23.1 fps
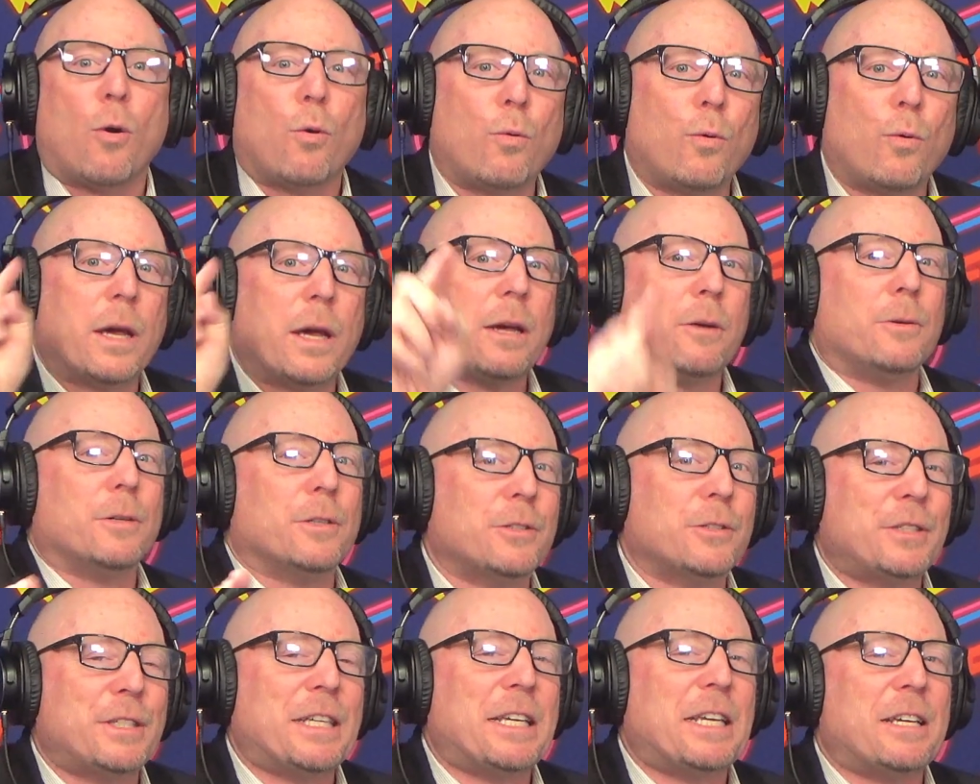We
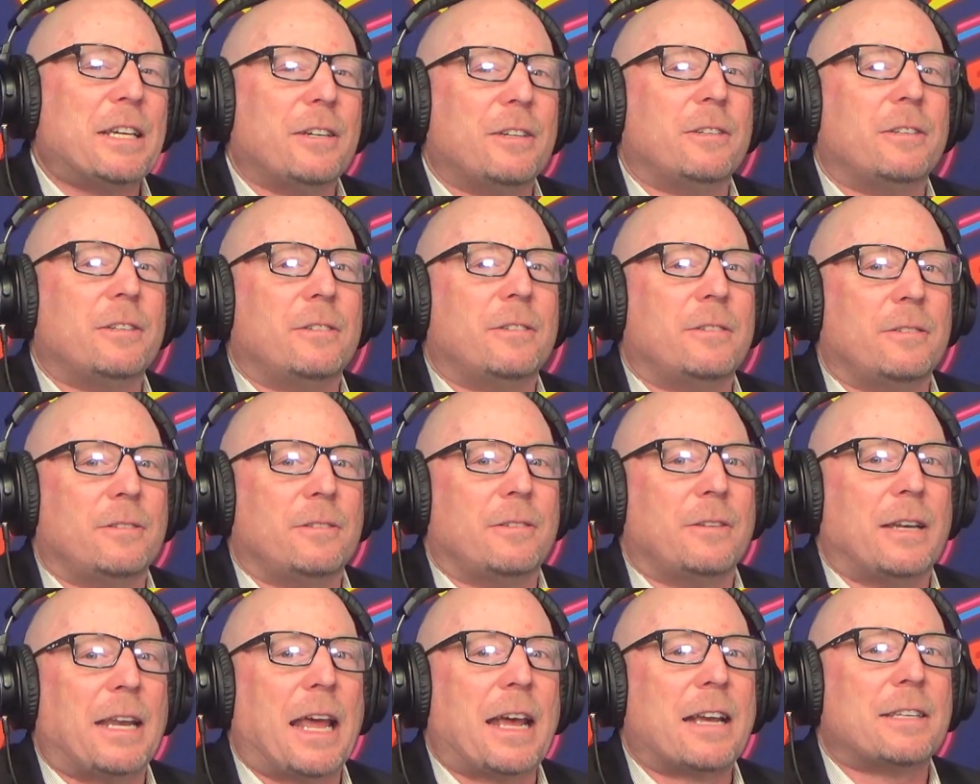will see
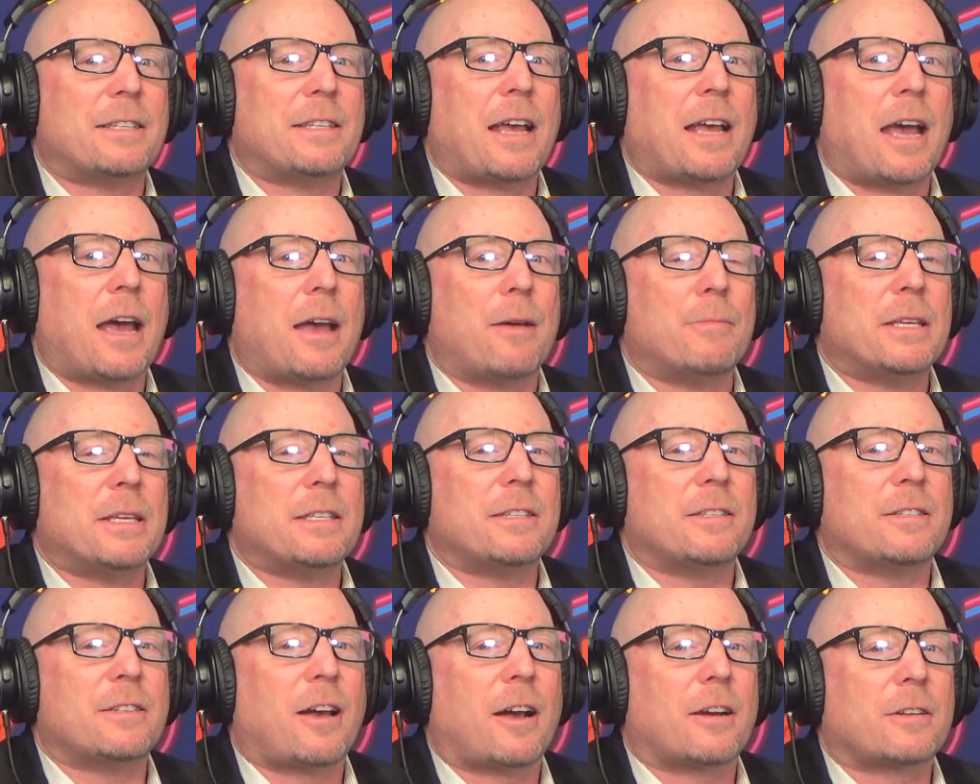you next time.
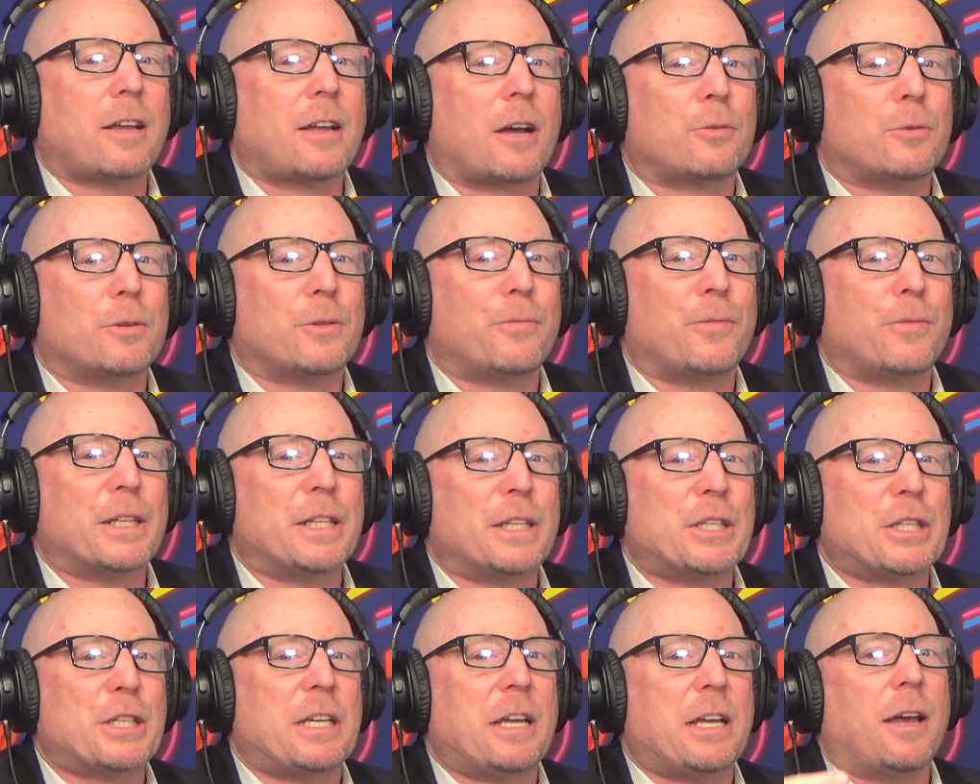This is Talk Talk with
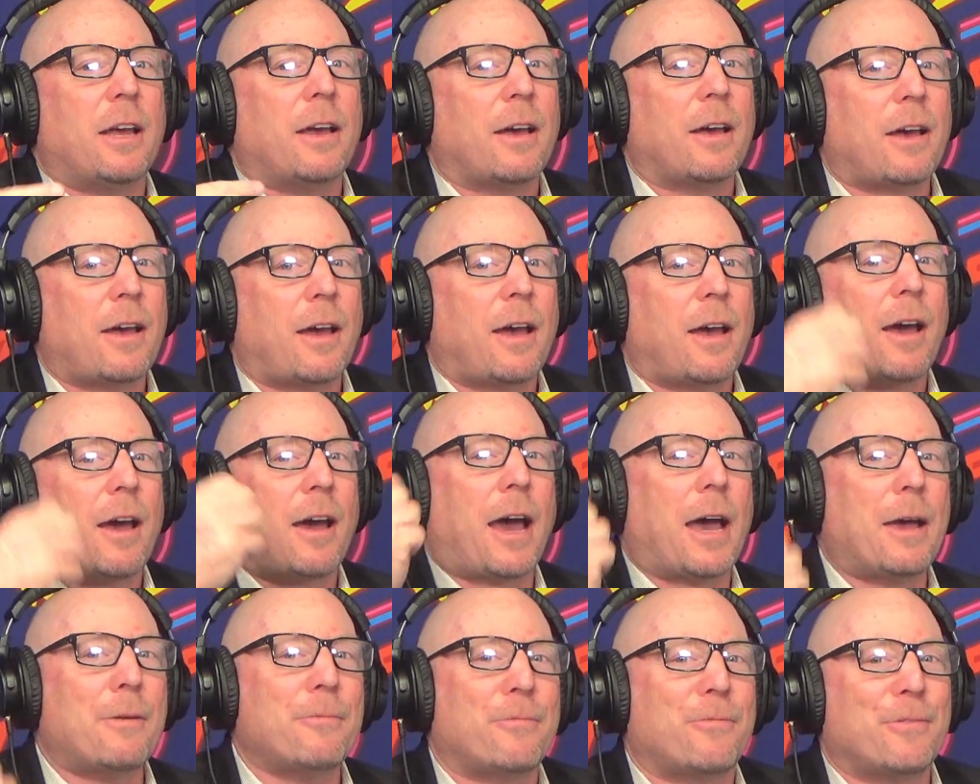Philly G.
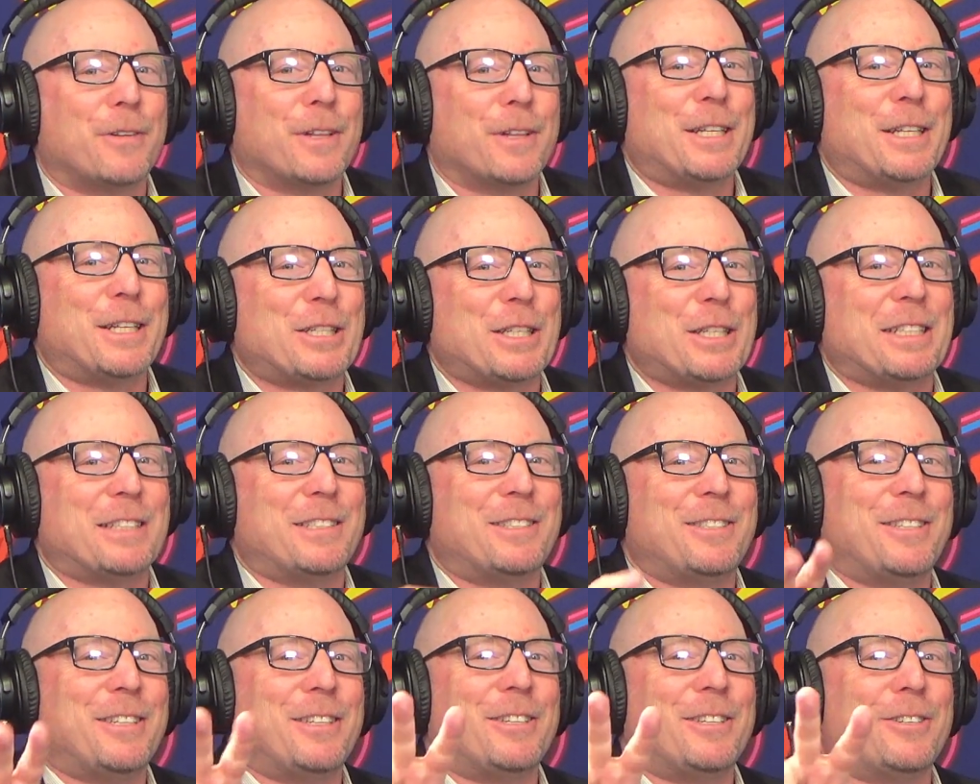I'm Philly G.
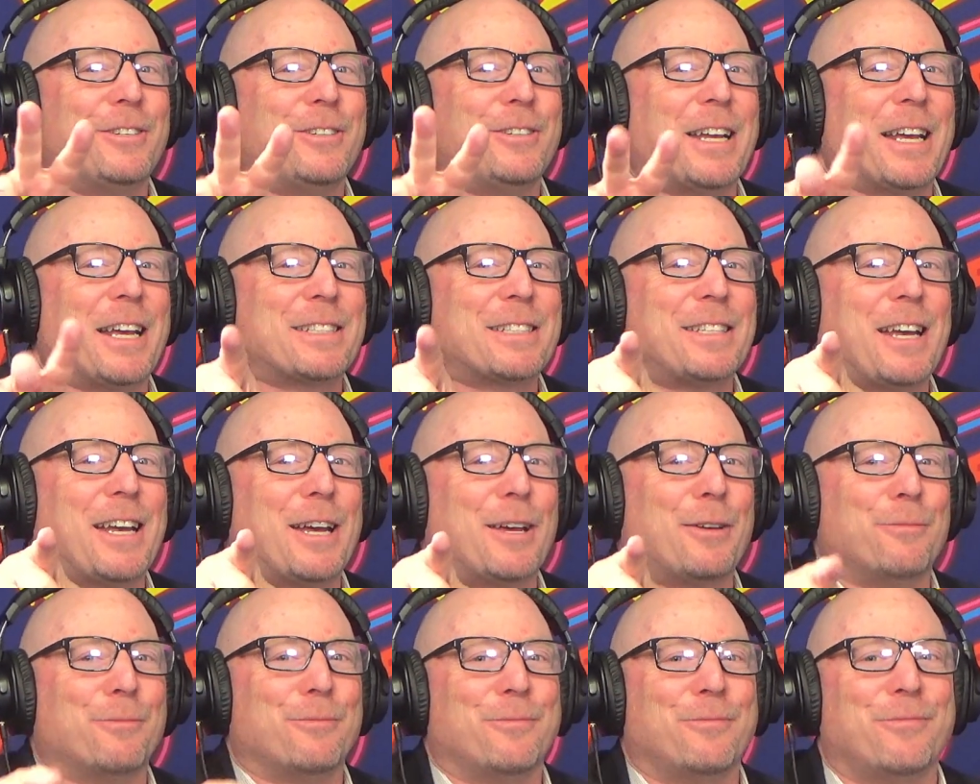See you next
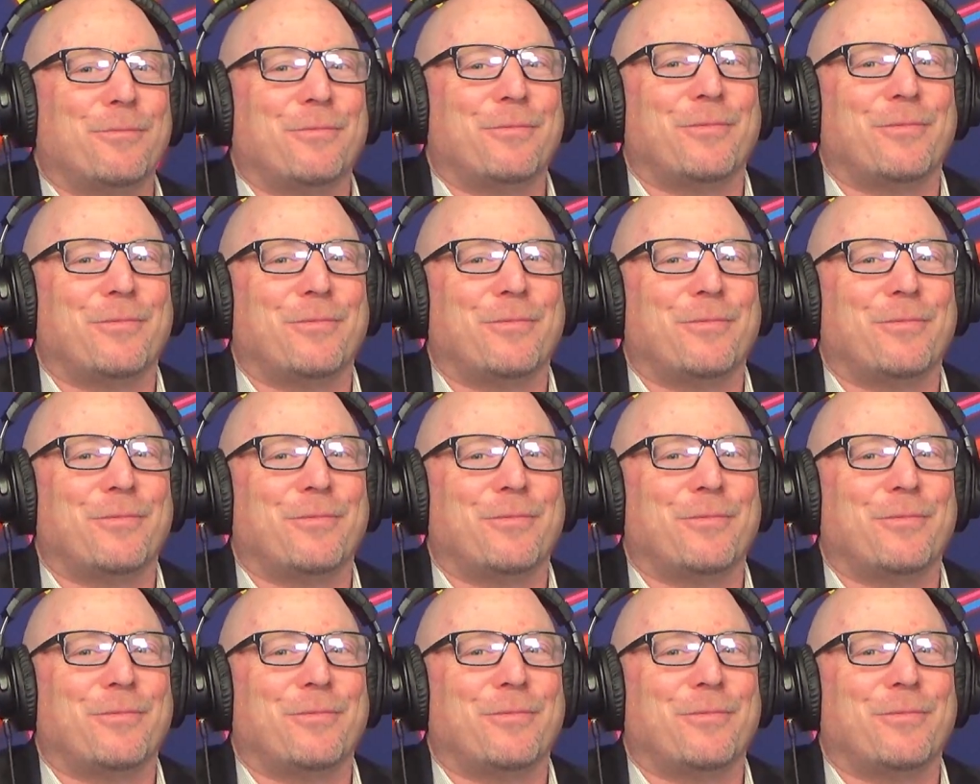time.